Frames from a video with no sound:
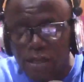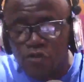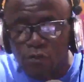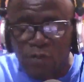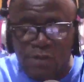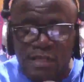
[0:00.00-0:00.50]

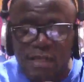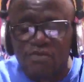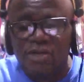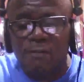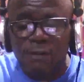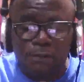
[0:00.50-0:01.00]
present
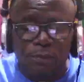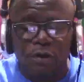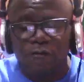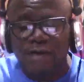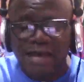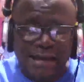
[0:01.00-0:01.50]
to the people
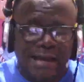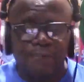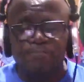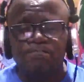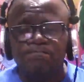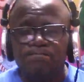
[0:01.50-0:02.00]
of Ghana
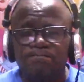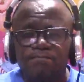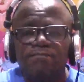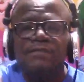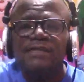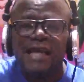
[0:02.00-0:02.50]

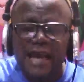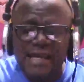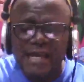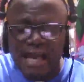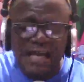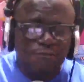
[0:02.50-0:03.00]
and
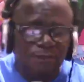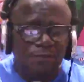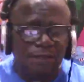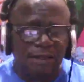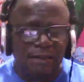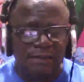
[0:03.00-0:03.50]
the
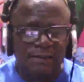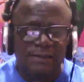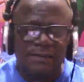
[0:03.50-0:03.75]
MPP,